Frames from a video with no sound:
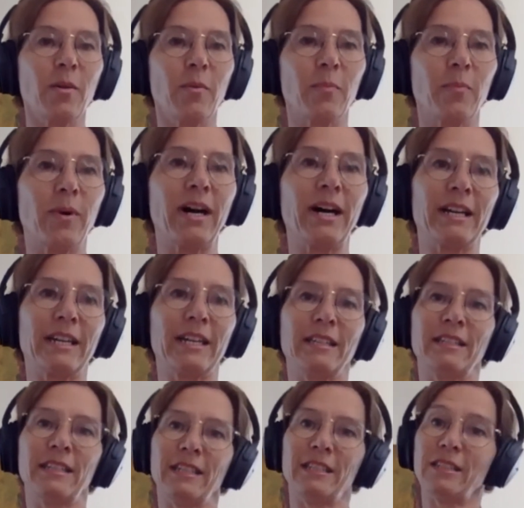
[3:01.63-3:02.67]

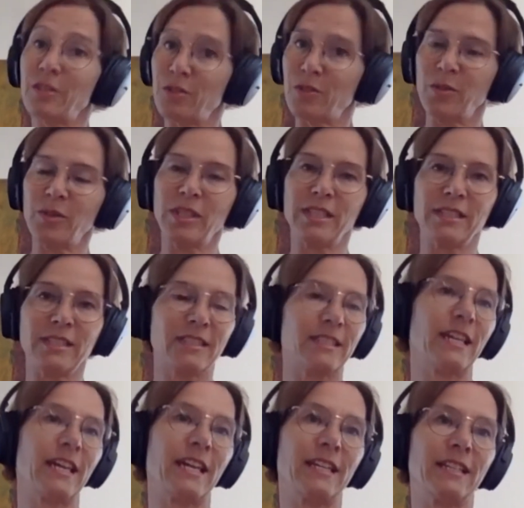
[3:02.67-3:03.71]
by the
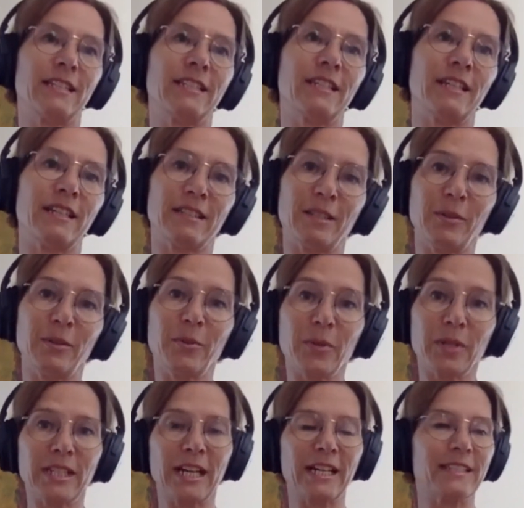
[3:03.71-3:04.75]
students and the
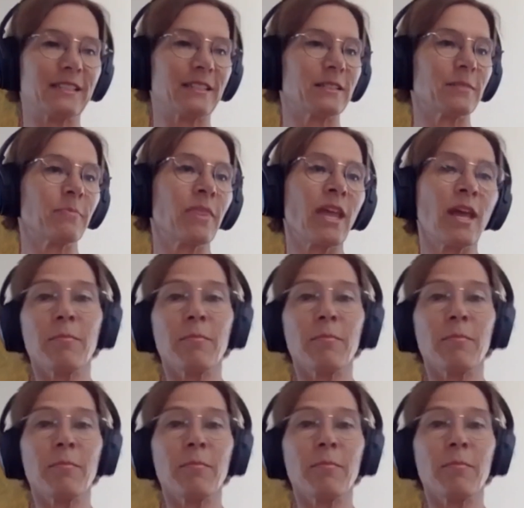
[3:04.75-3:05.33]
organizers.